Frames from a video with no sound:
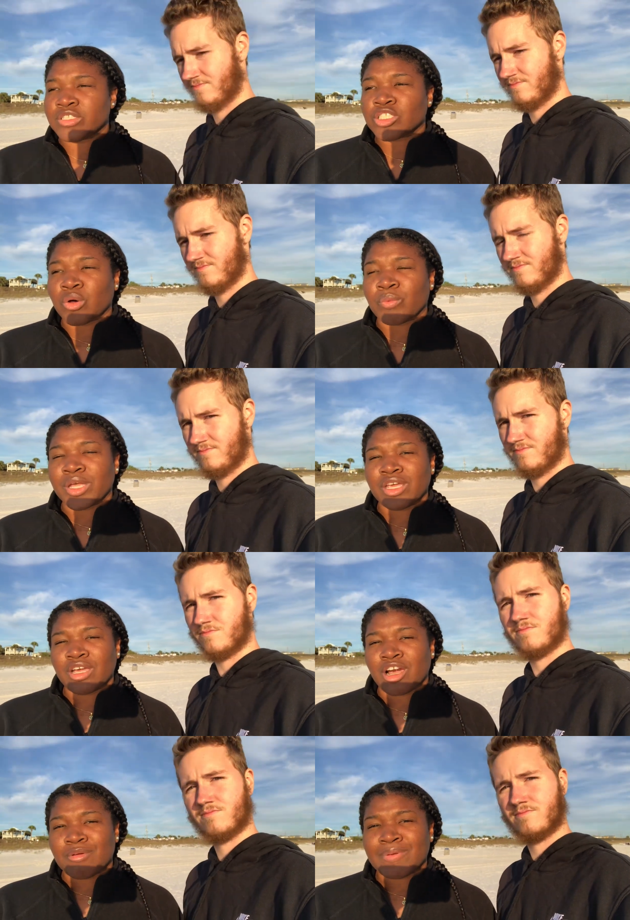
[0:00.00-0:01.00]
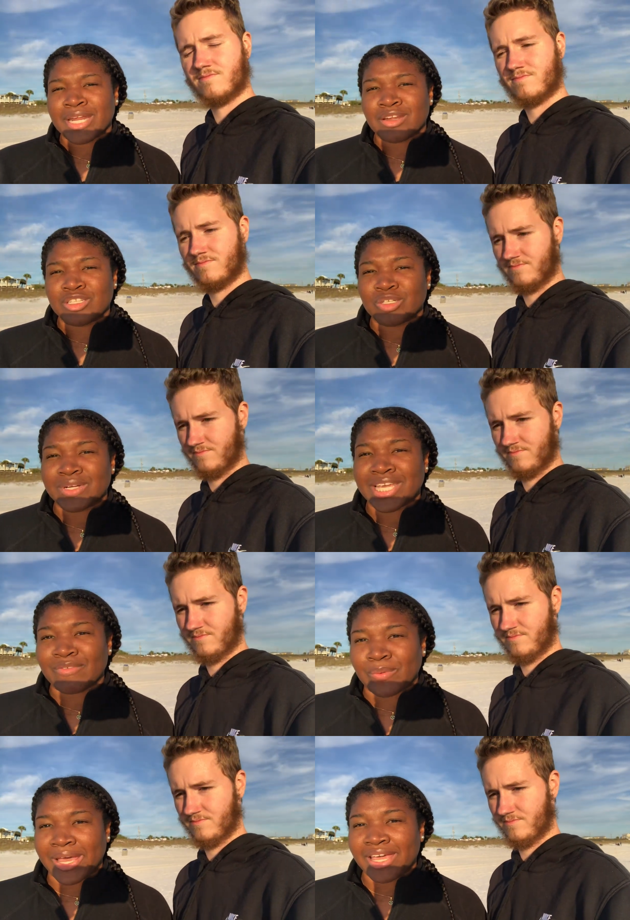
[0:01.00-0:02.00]
Speaker 1: So we are planning on doing a
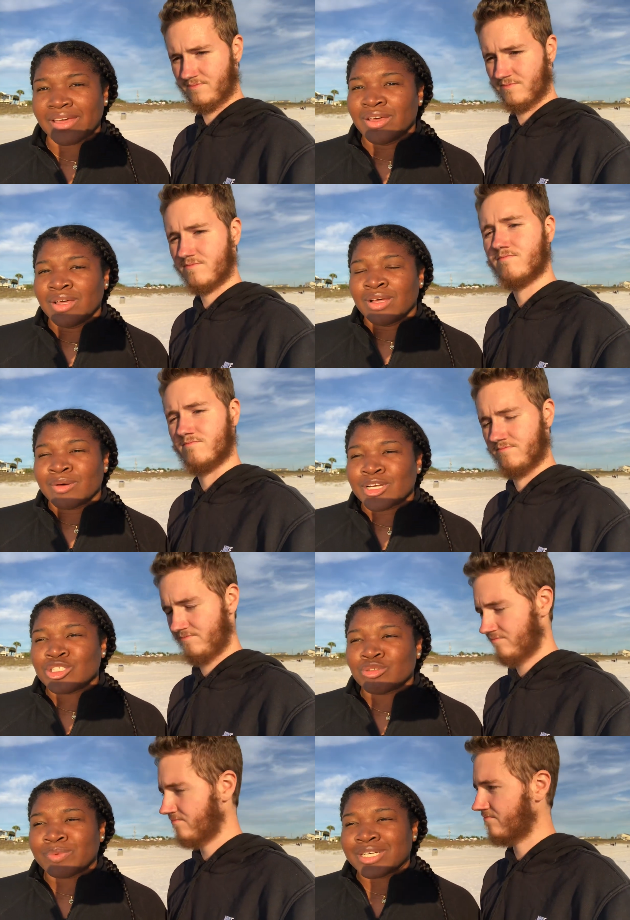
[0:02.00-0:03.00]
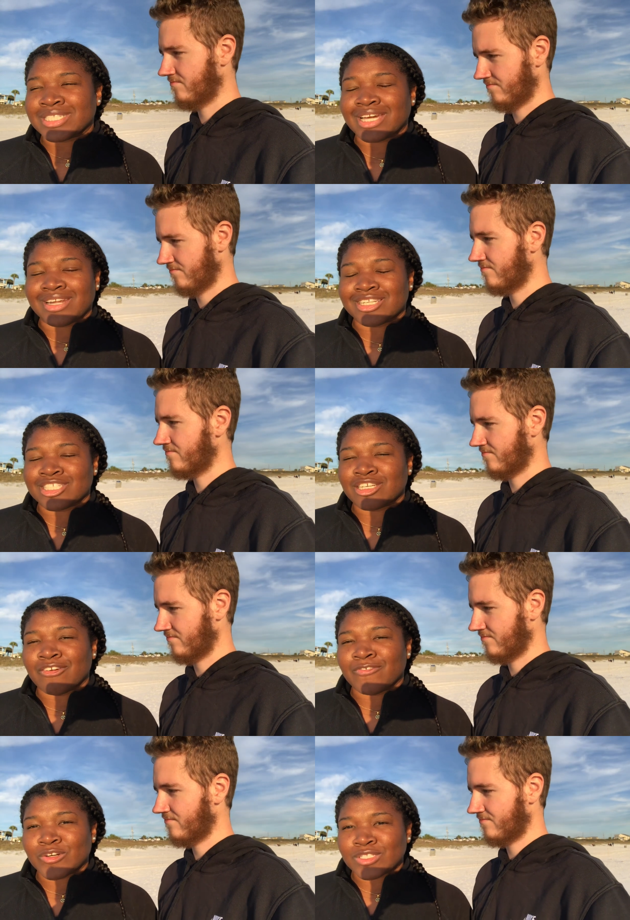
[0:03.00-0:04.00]
giveaway. We are super excited. This is
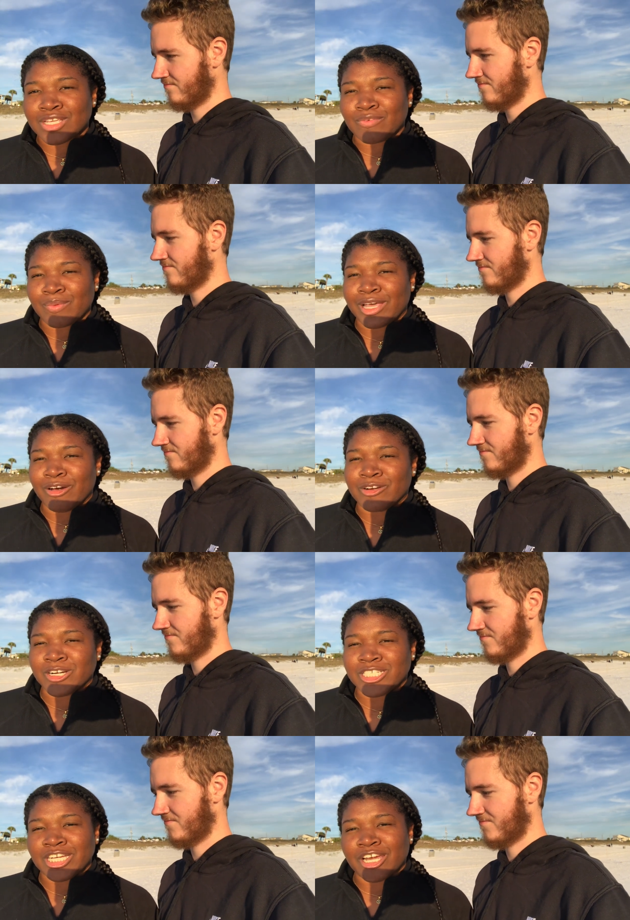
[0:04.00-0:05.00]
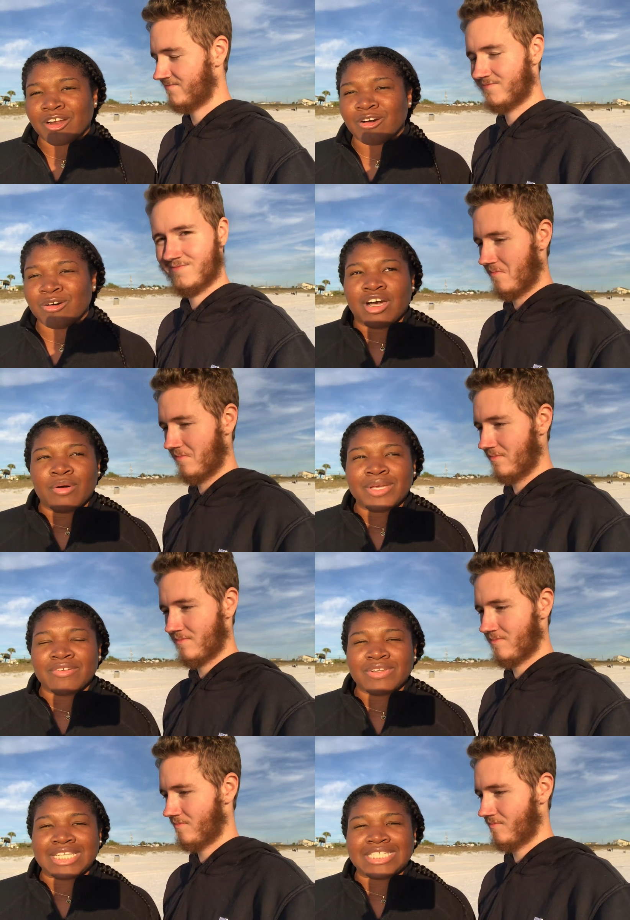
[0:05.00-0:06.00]
our first giveaway on our channel. All we
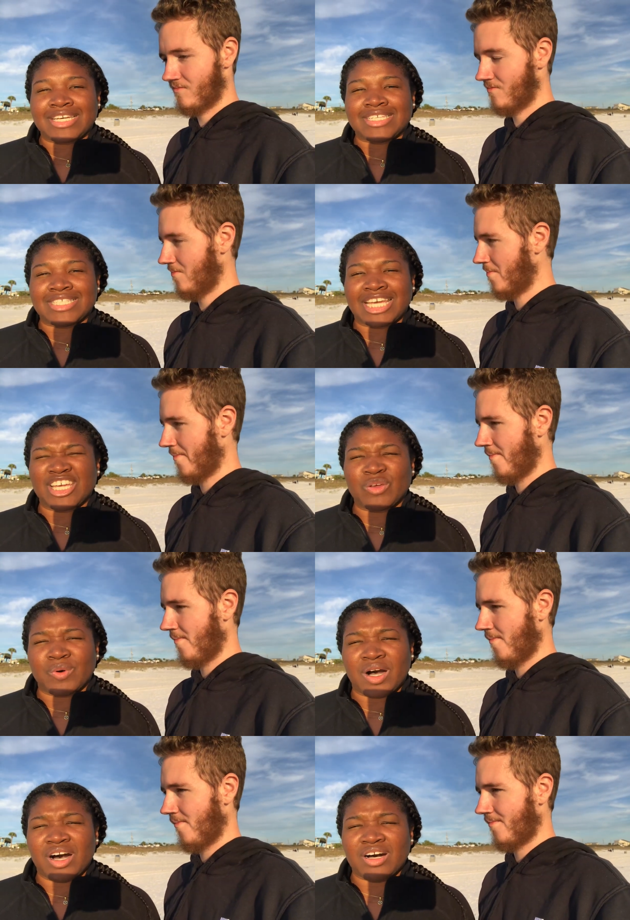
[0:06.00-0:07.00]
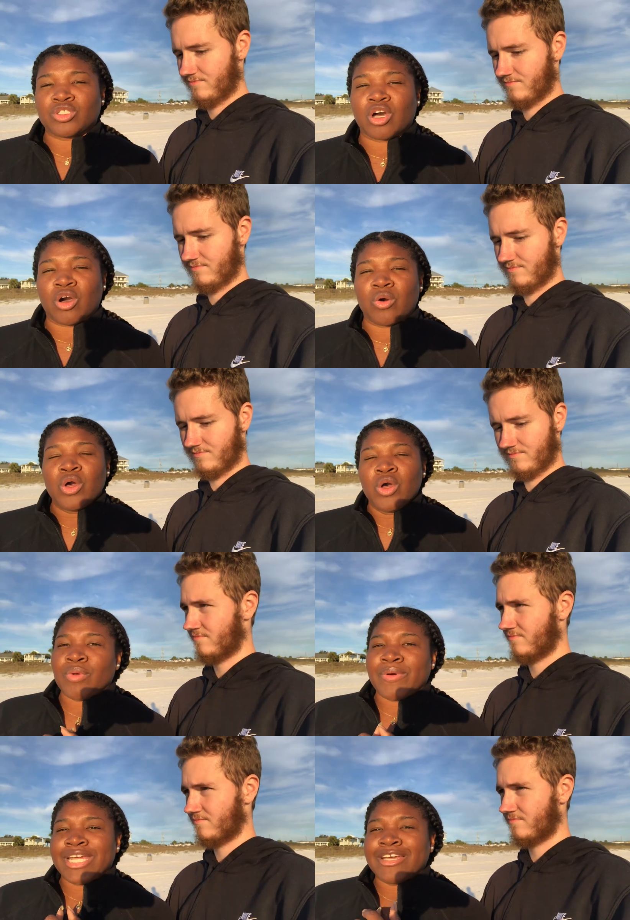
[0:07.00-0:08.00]
can really say is thank you all. So
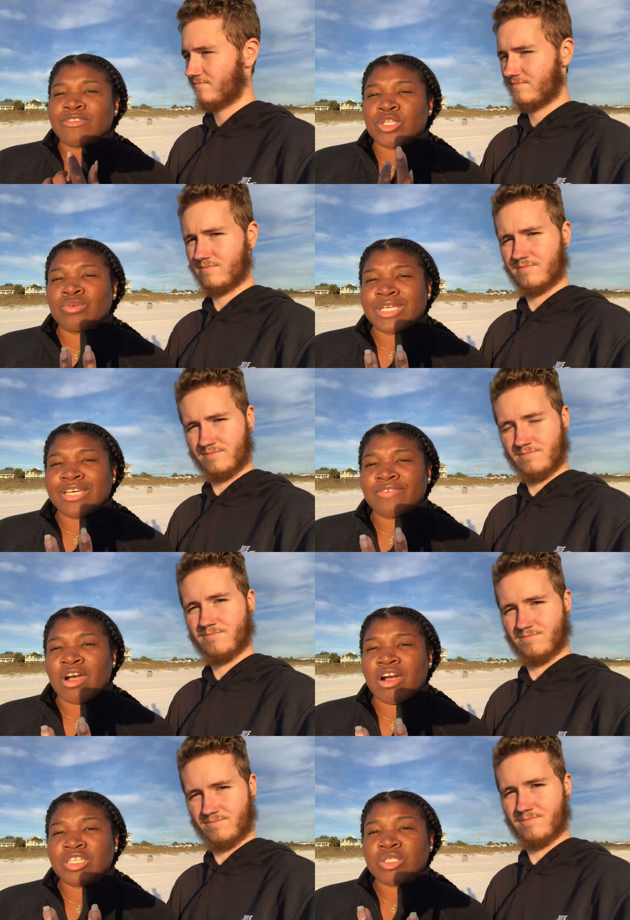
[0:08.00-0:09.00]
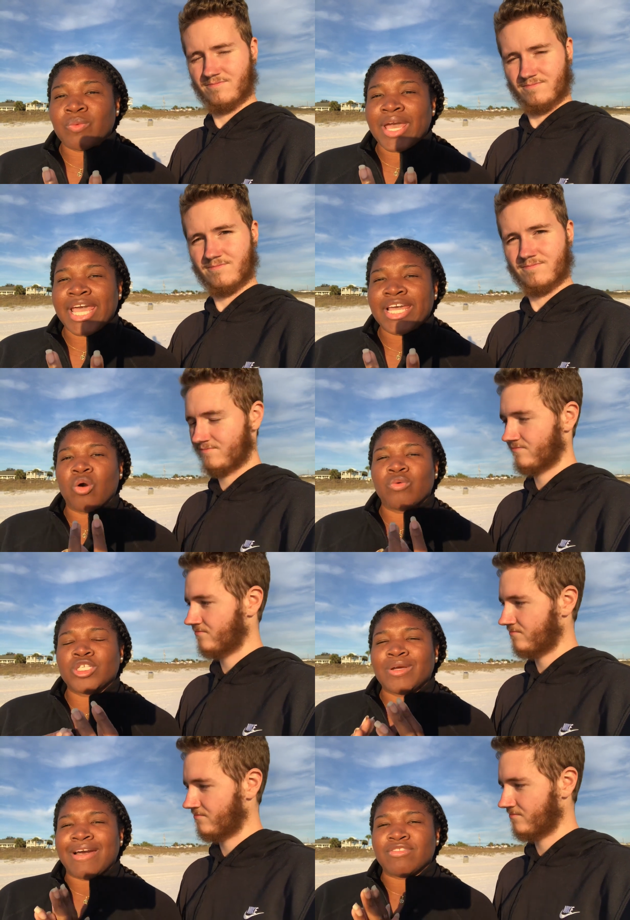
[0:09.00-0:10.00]
we want to give 2 gift cards away.
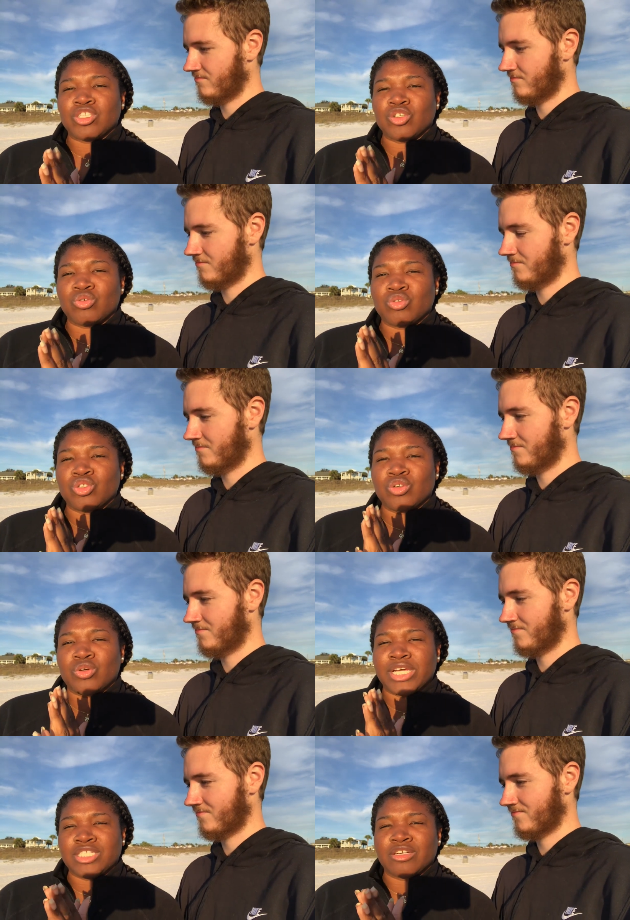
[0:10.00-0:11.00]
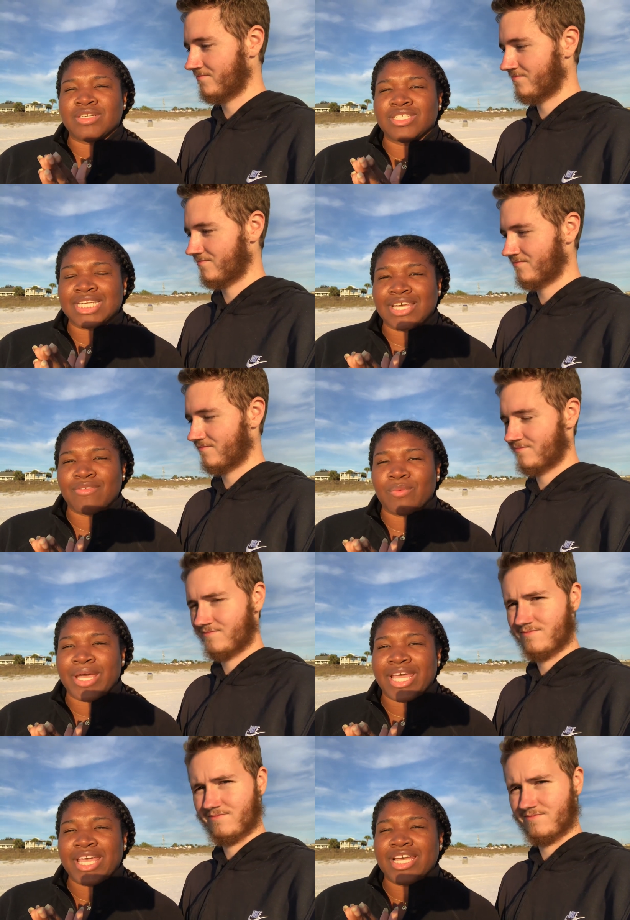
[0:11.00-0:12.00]
What you have to do to enter into the
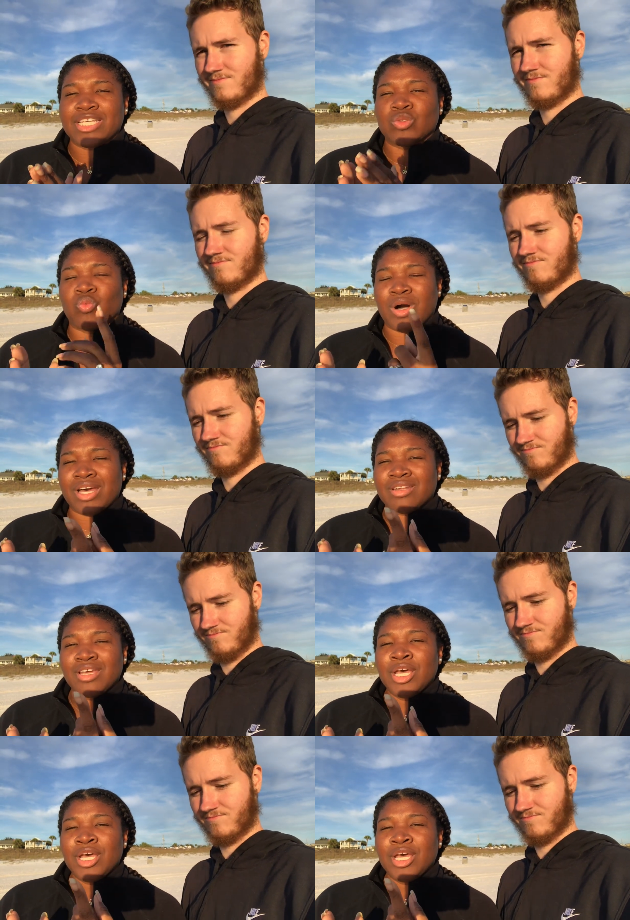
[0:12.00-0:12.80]
giveaway is 1,